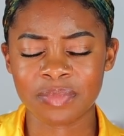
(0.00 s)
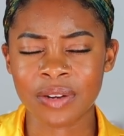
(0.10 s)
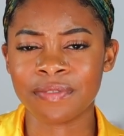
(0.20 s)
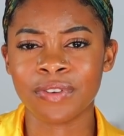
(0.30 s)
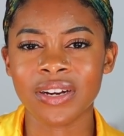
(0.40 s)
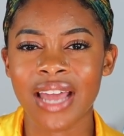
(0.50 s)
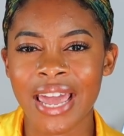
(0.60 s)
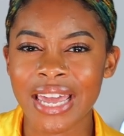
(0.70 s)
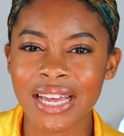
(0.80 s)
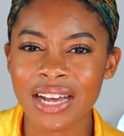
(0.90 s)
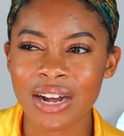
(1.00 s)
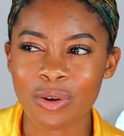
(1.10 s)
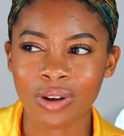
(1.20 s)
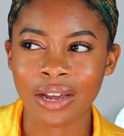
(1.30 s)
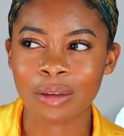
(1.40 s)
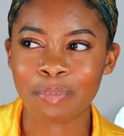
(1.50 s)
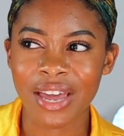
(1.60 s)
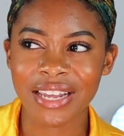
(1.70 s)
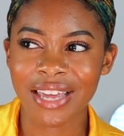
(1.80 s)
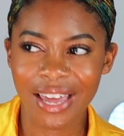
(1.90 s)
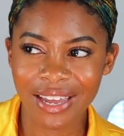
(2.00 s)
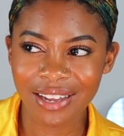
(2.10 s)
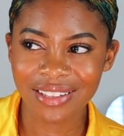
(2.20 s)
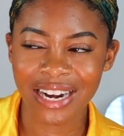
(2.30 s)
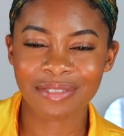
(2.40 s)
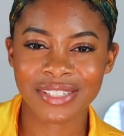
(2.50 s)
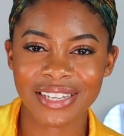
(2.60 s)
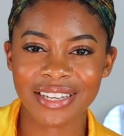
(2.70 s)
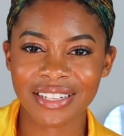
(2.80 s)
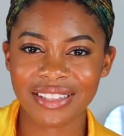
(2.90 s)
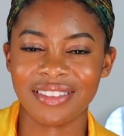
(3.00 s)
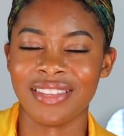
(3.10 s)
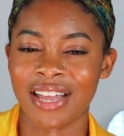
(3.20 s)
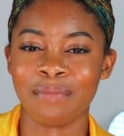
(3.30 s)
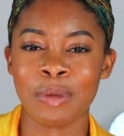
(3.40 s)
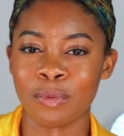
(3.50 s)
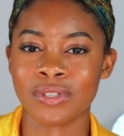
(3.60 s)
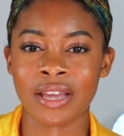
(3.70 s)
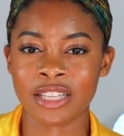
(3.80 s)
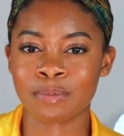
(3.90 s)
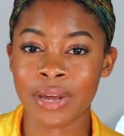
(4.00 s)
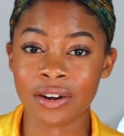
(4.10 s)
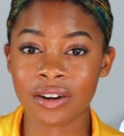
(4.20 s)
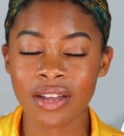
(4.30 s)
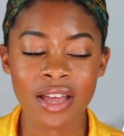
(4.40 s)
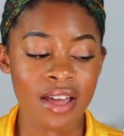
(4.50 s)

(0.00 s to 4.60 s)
foot egg or like a pedi egg that I've seen that people say is better